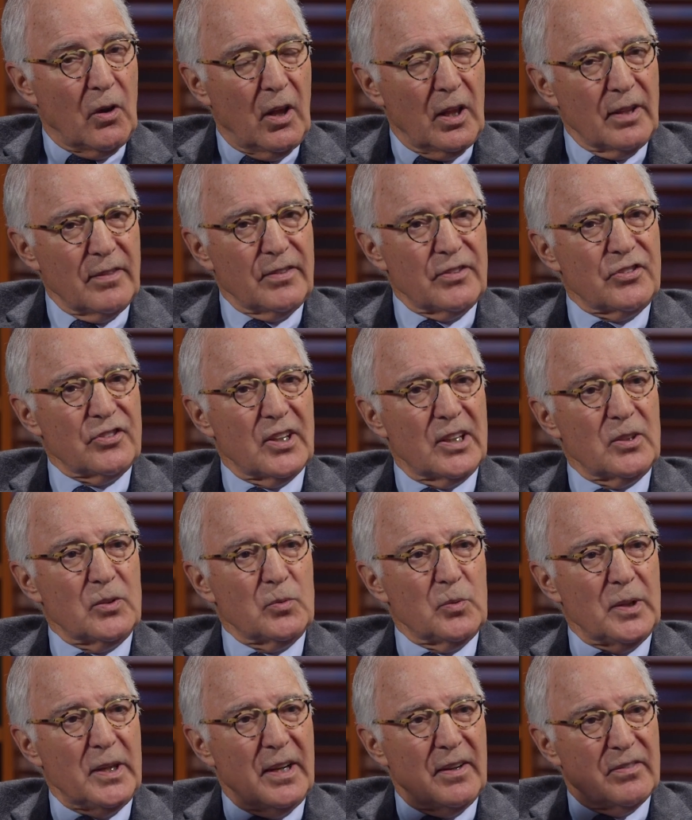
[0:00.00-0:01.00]
all of a
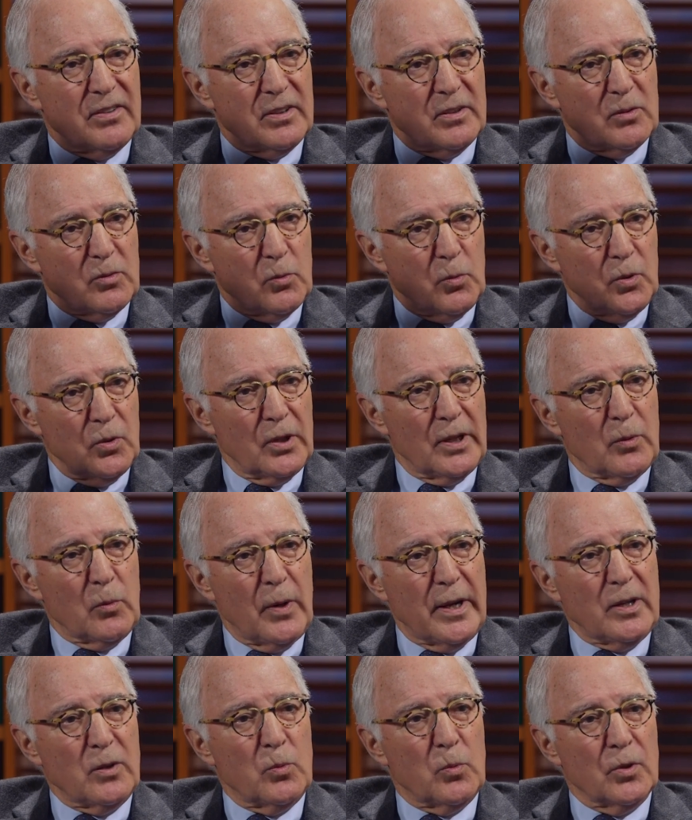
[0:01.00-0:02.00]
sudden we have a
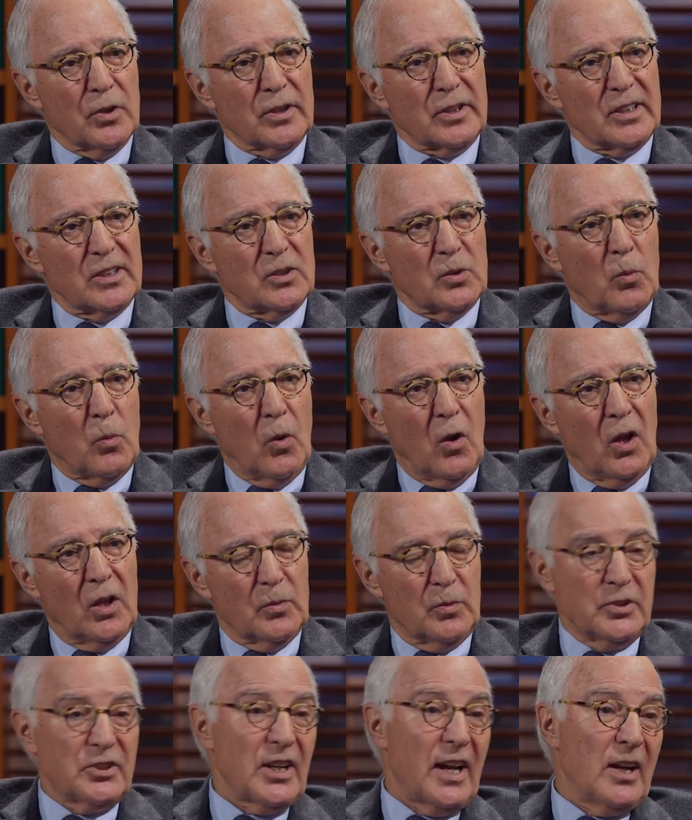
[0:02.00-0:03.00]
way to work in the
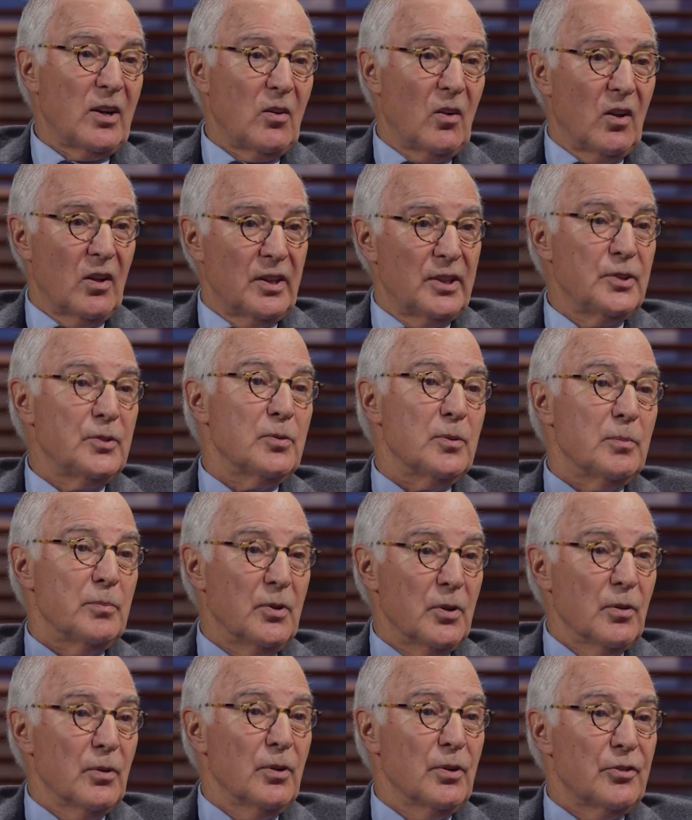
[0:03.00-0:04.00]
wall, which I call
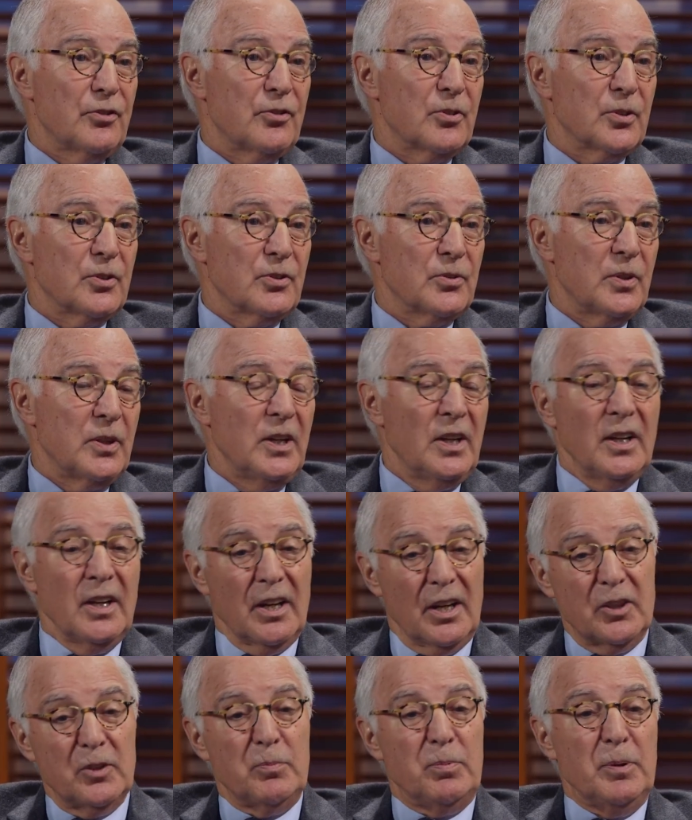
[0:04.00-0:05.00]
intramural surgery.
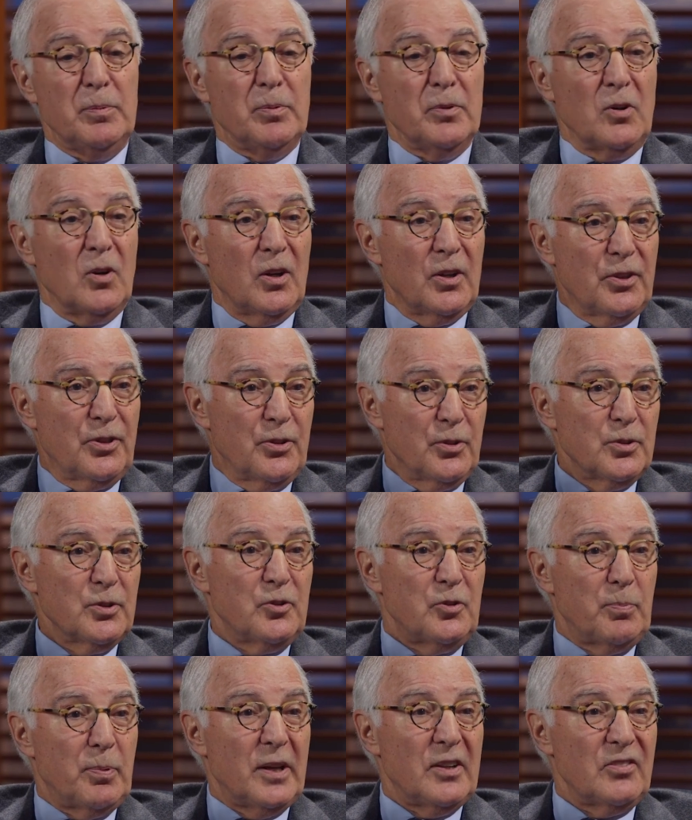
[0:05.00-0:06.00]
Other people call it
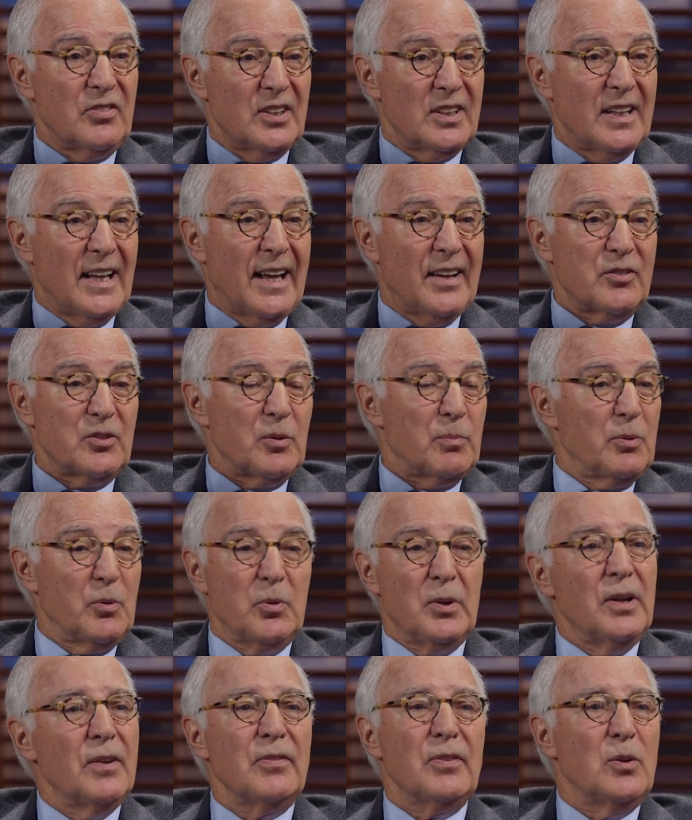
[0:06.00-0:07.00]
third space endoscopy,
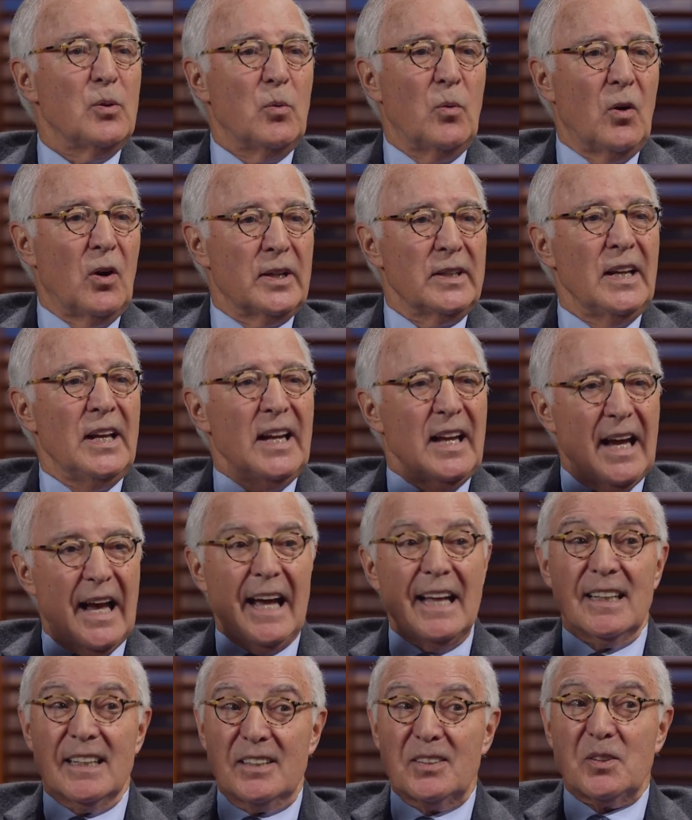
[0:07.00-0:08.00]
whatever you want.
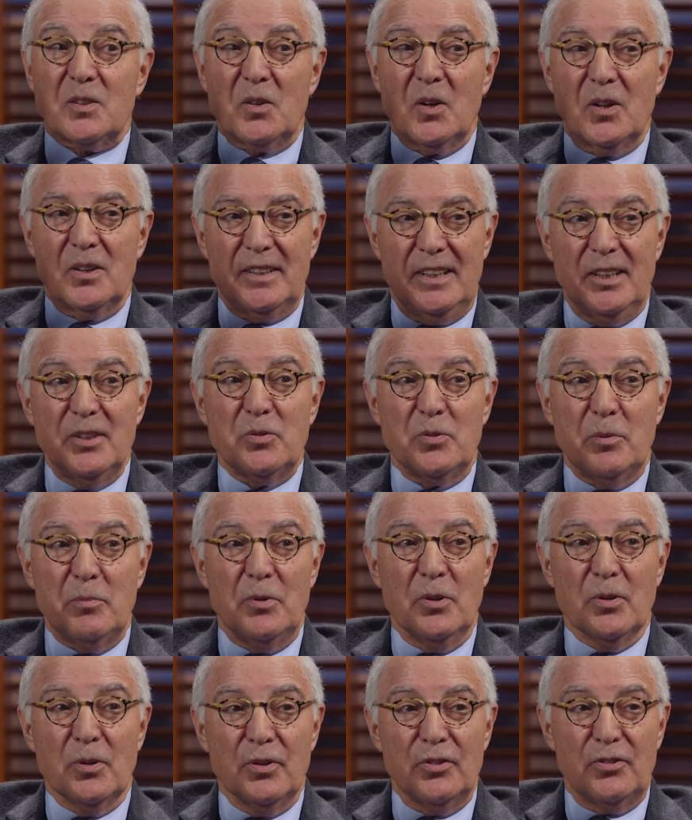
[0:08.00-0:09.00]
Yeah. I like to call it
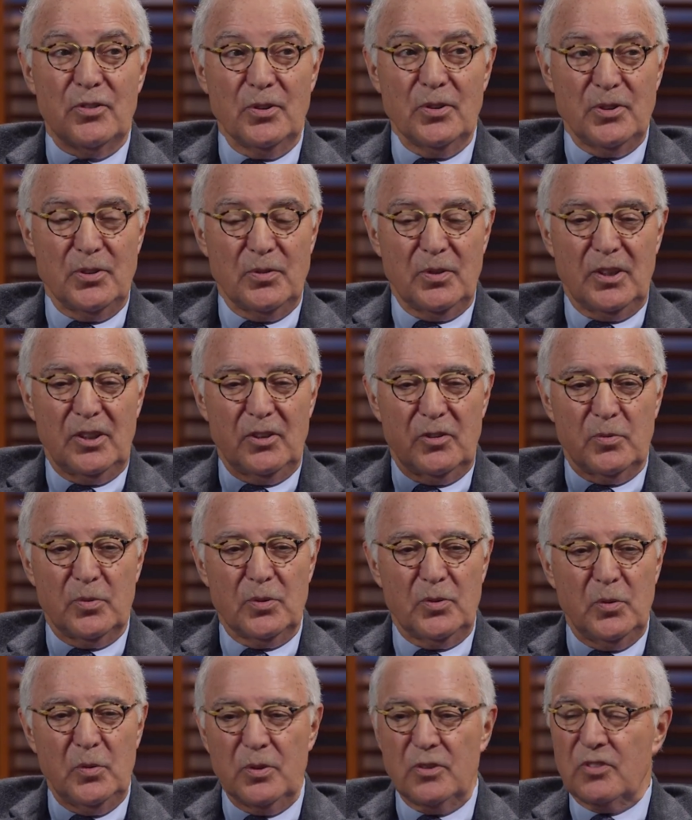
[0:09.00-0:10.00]
intramural surgery because
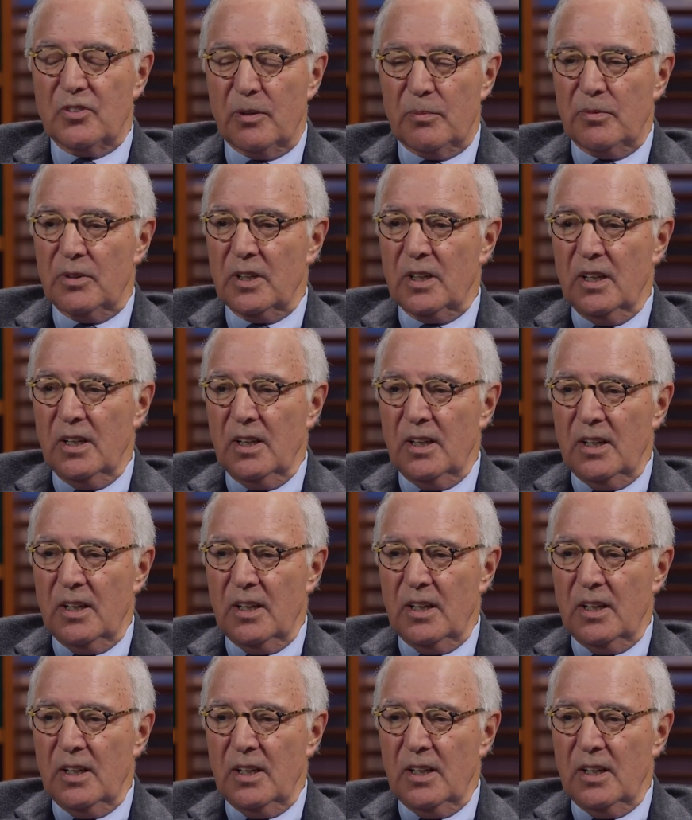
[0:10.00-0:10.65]
we're doing something.